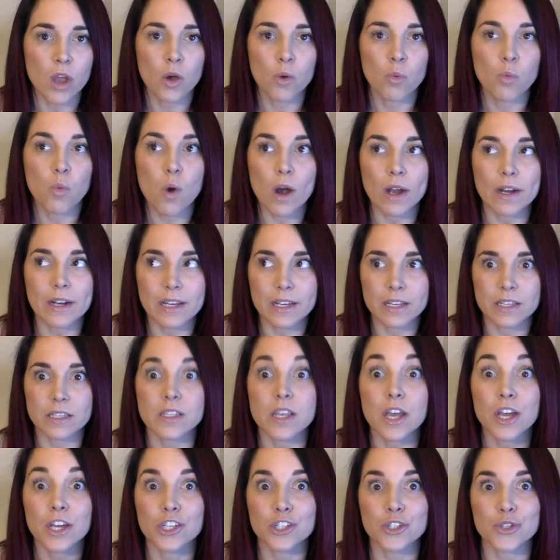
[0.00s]
What
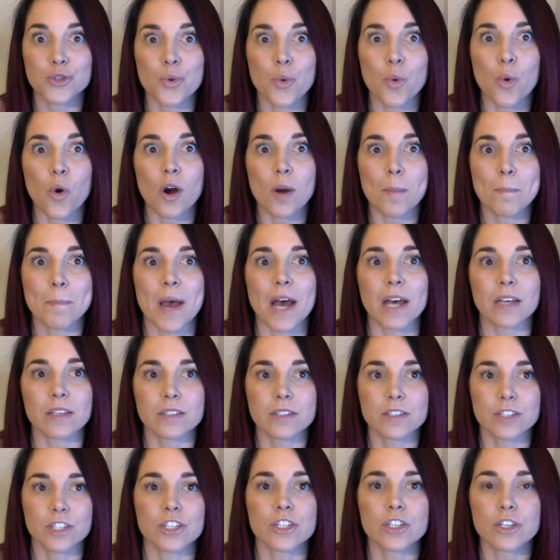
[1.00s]
is your
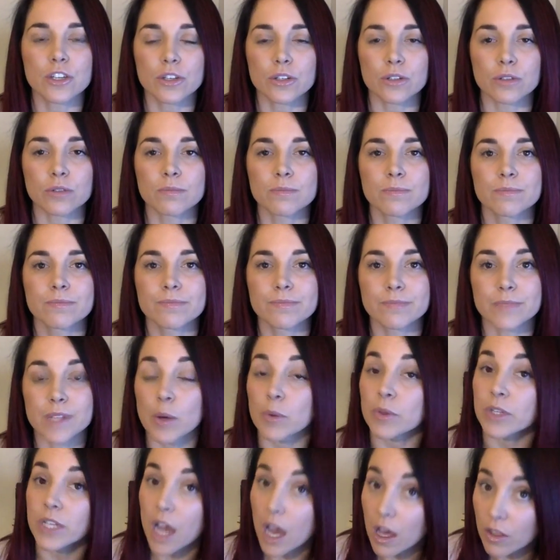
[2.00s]
best to you? Now,
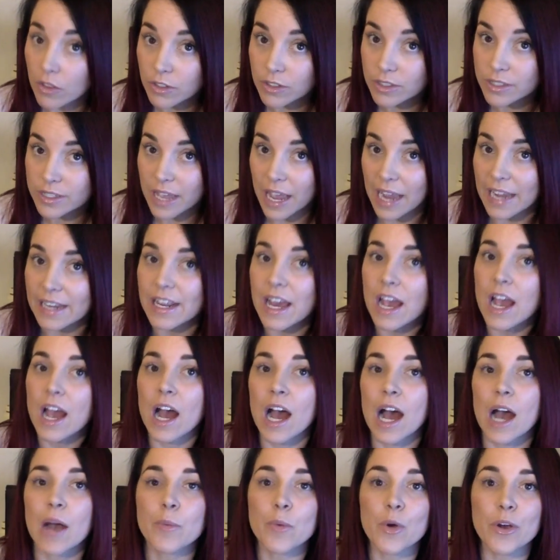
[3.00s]
on the other side,
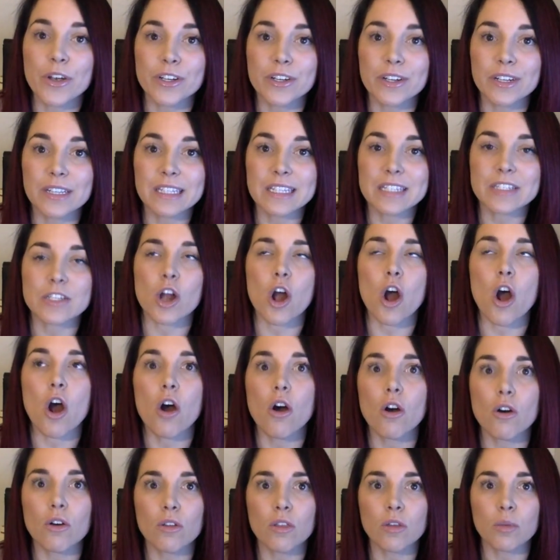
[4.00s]
I want you to list
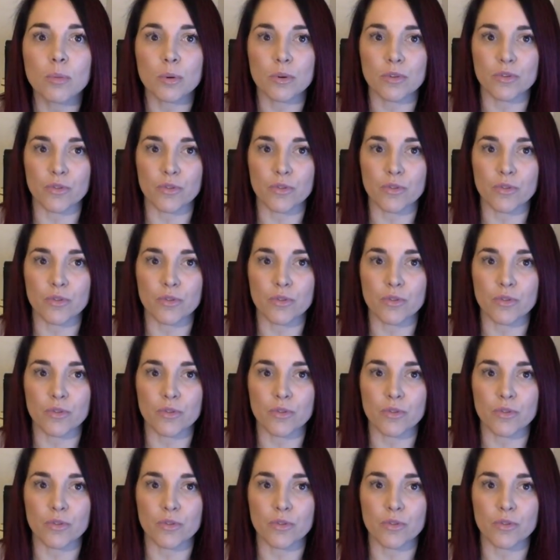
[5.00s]
all the